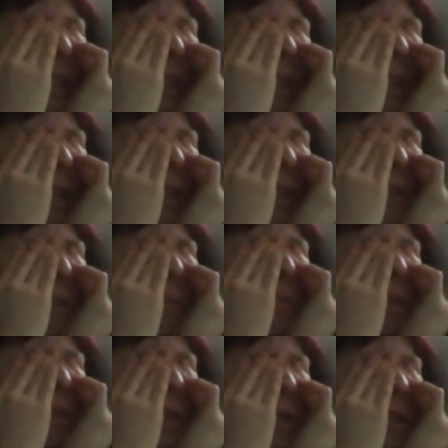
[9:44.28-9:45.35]
Yeah,
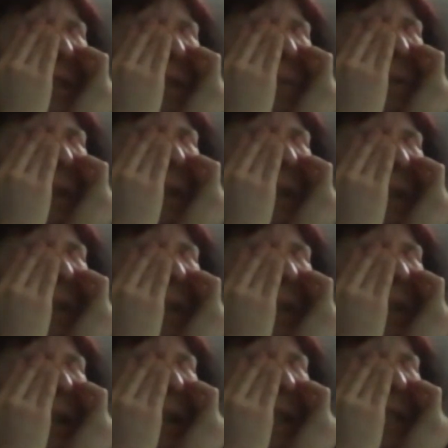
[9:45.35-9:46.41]
someone's awake in
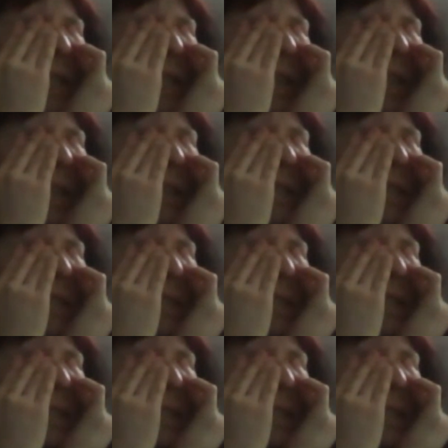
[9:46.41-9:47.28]
that tent.